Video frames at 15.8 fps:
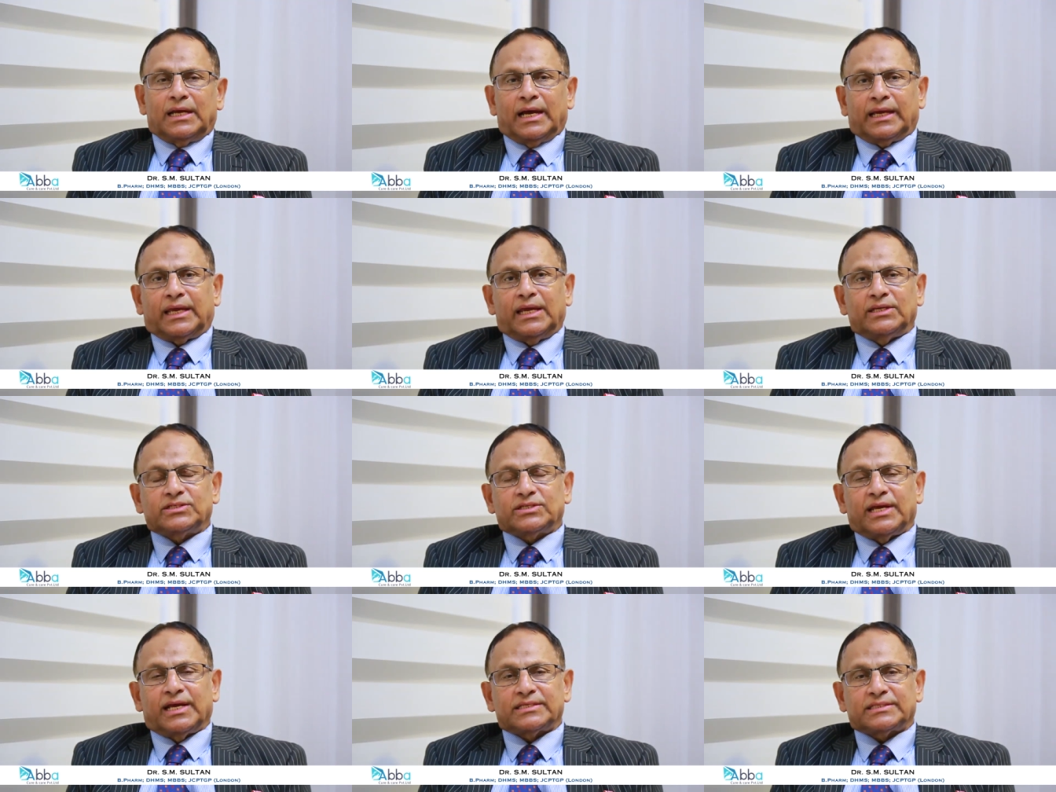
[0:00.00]

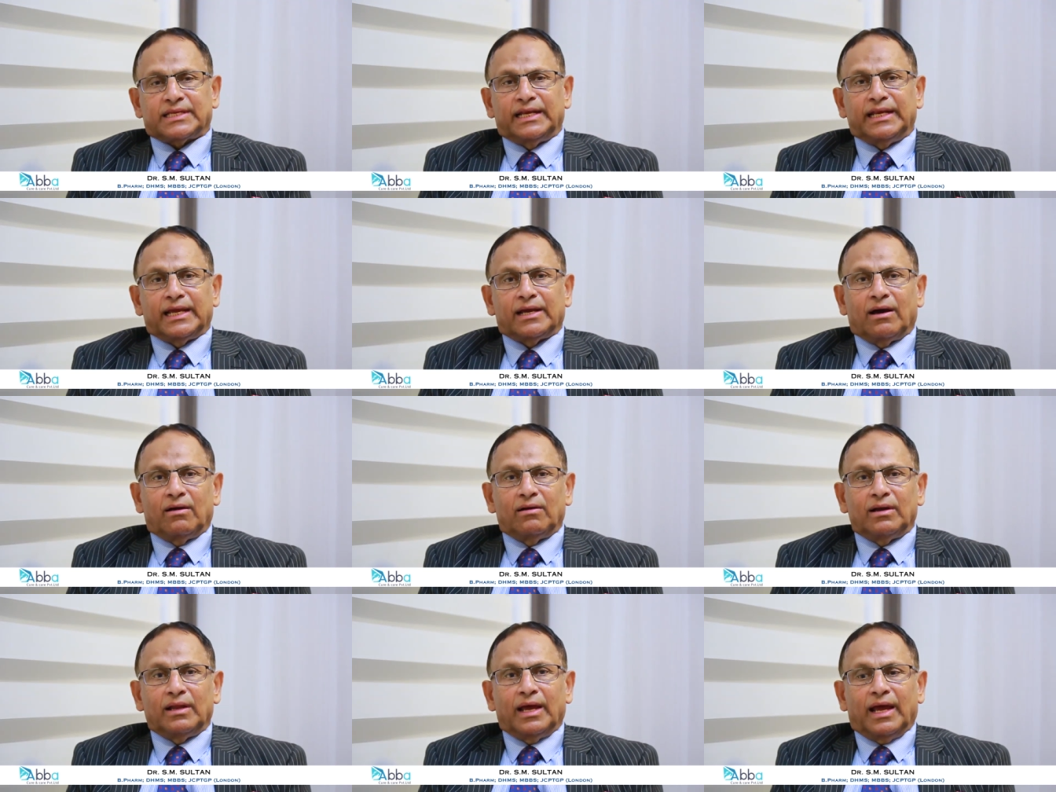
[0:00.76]
Acacia
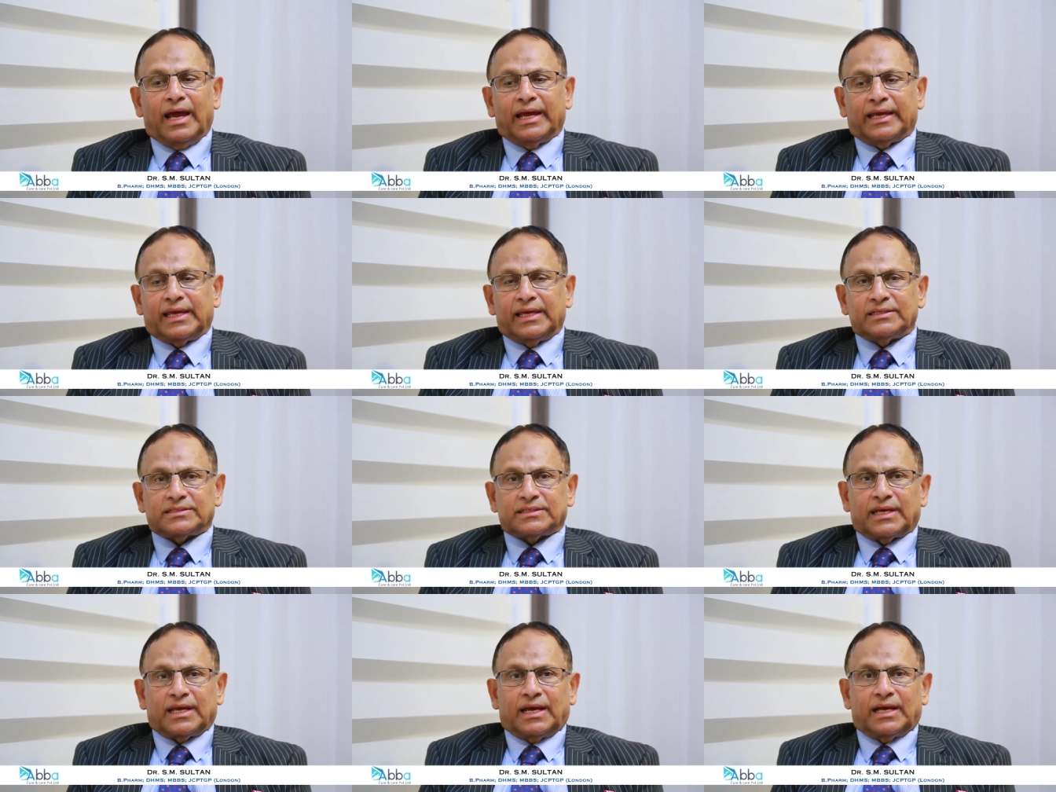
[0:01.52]
senegal,
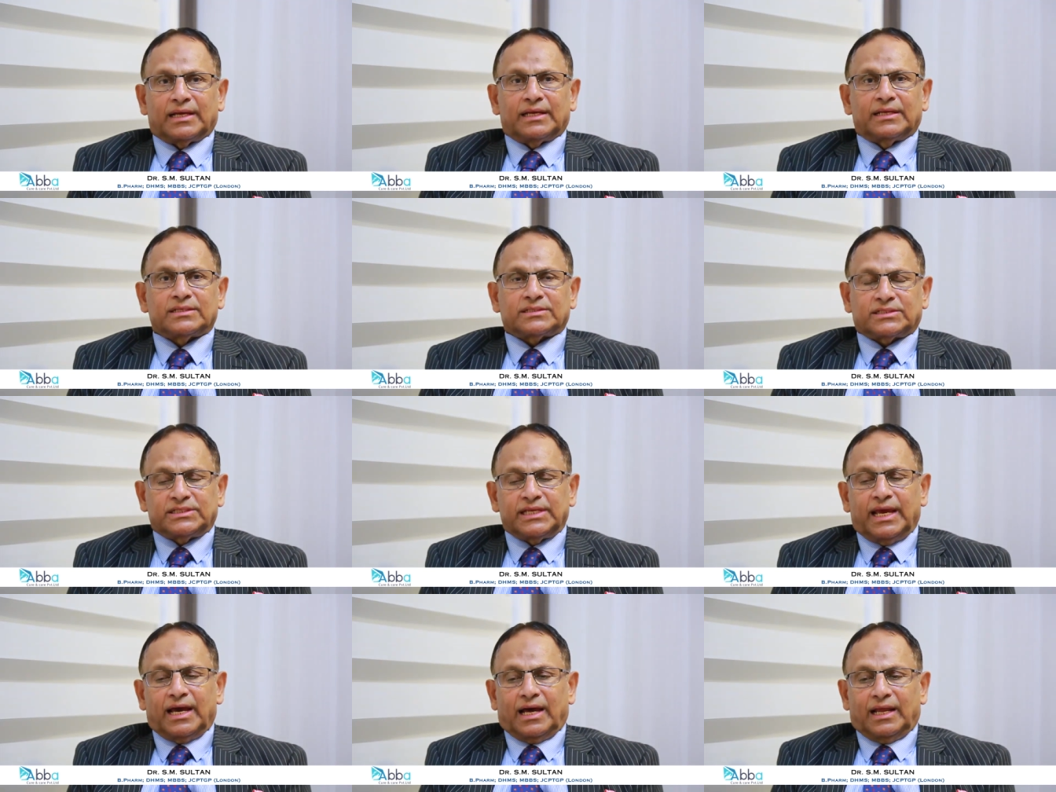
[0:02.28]
Acacia
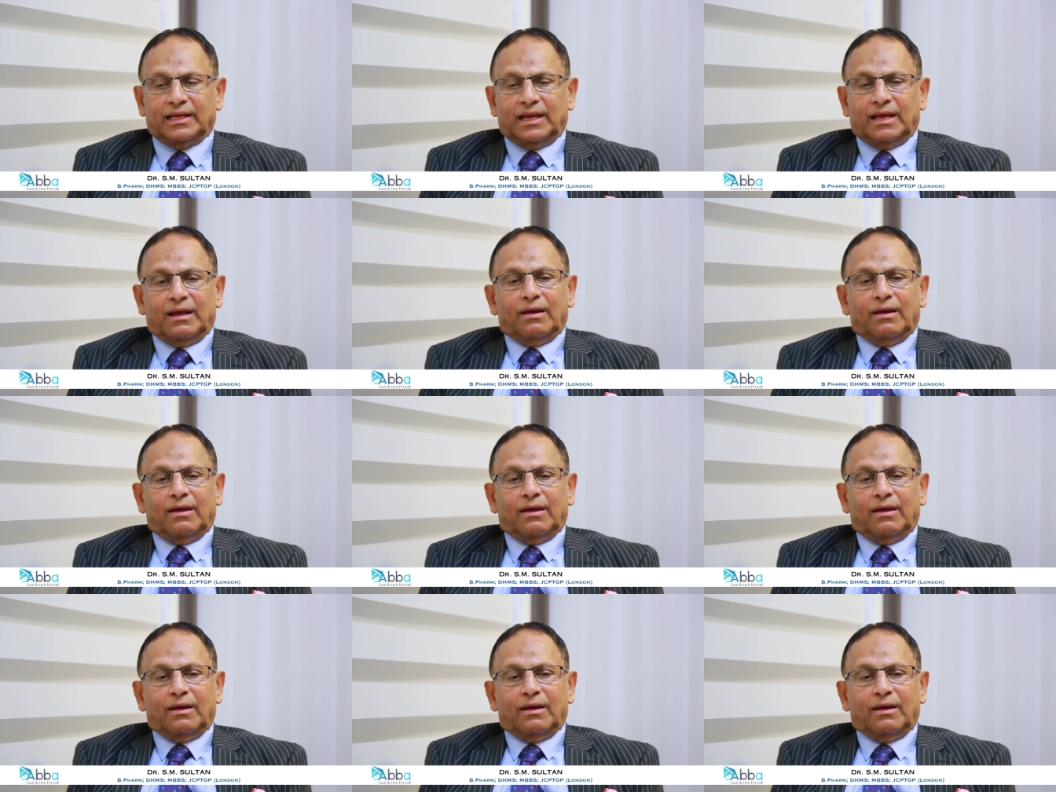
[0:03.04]
seal,